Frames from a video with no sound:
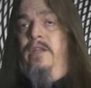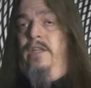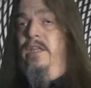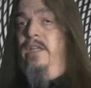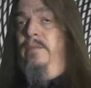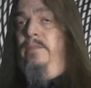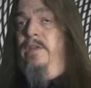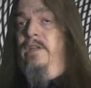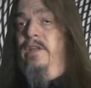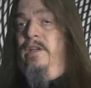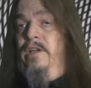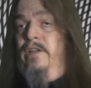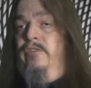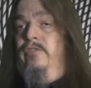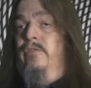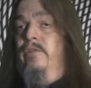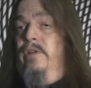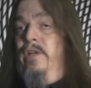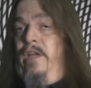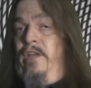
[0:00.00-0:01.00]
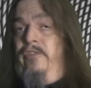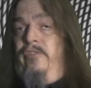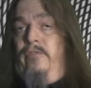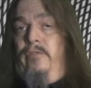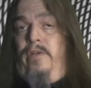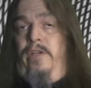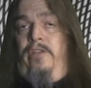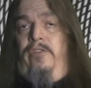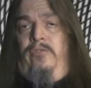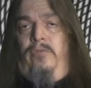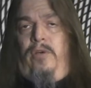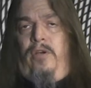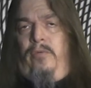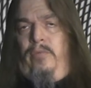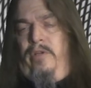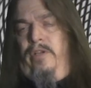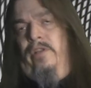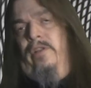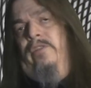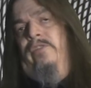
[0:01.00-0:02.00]
The Ebionites, or Nazarenes, were a
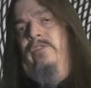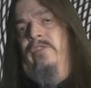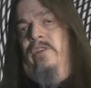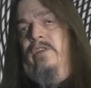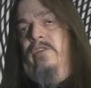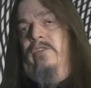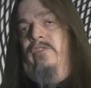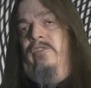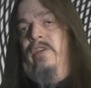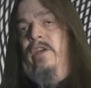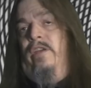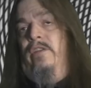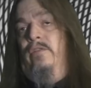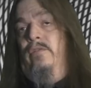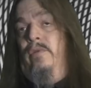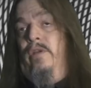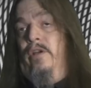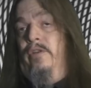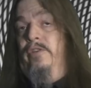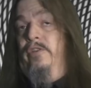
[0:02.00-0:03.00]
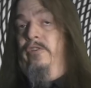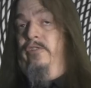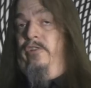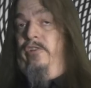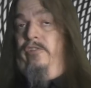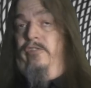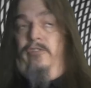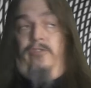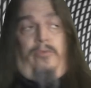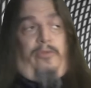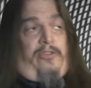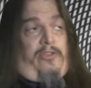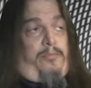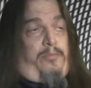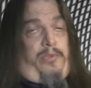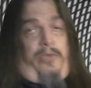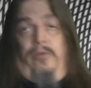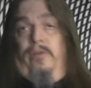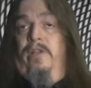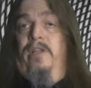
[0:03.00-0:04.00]
renunciate set who held that Jesus was a
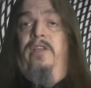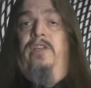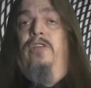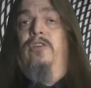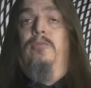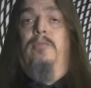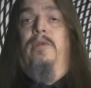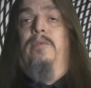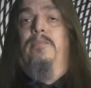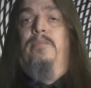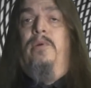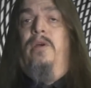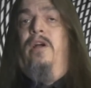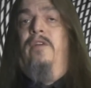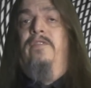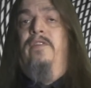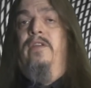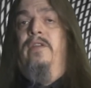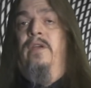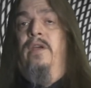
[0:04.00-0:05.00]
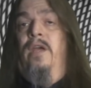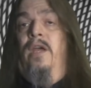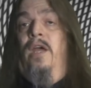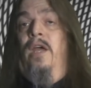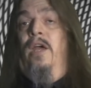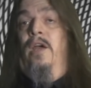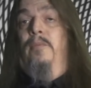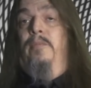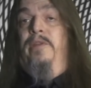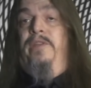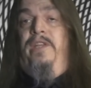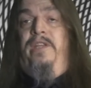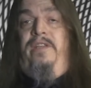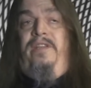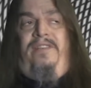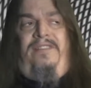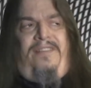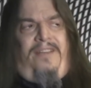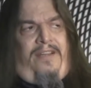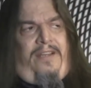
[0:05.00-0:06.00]
purely human prophet, but they
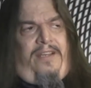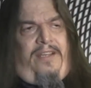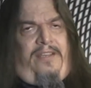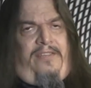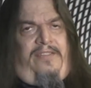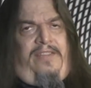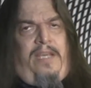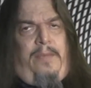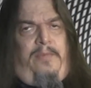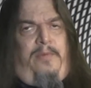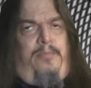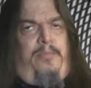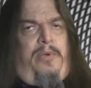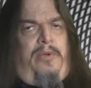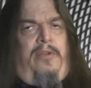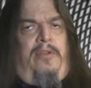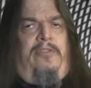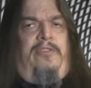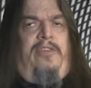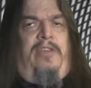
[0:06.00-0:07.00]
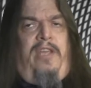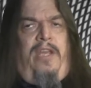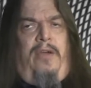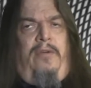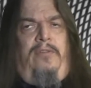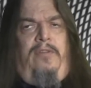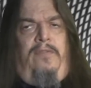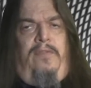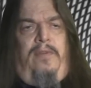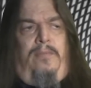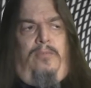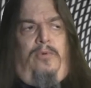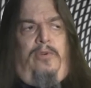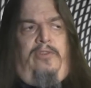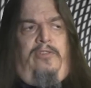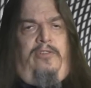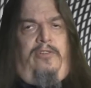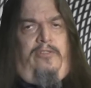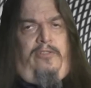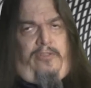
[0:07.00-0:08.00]
did not accept Paul's account of him,
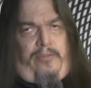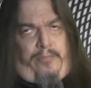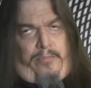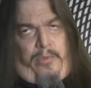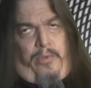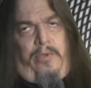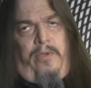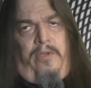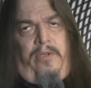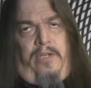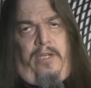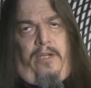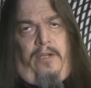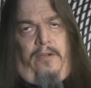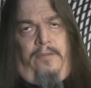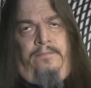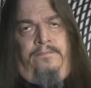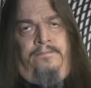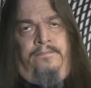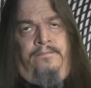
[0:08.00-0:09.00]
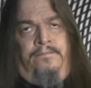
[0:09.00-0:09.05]
which is important here.